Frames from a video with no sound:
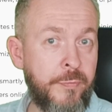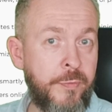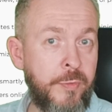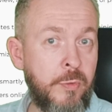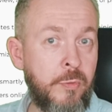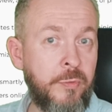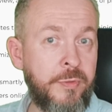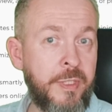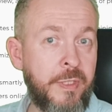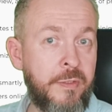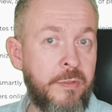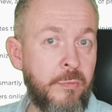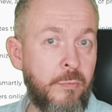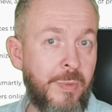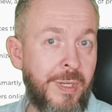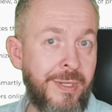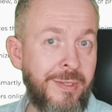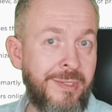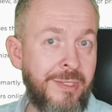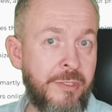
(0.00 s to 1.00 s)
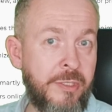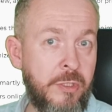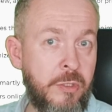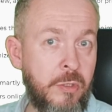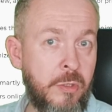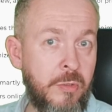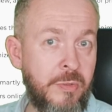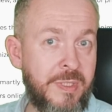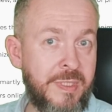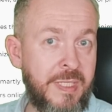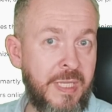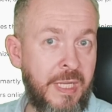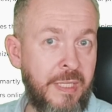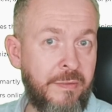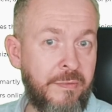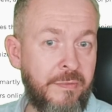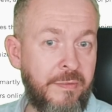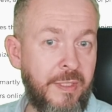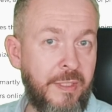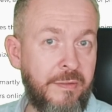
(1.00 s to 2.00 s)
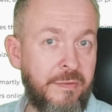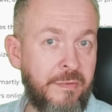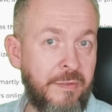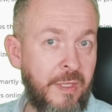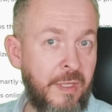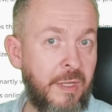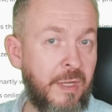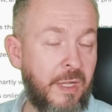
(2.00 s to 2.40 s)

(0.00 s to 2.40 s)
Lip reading: of you that 1 year ago said that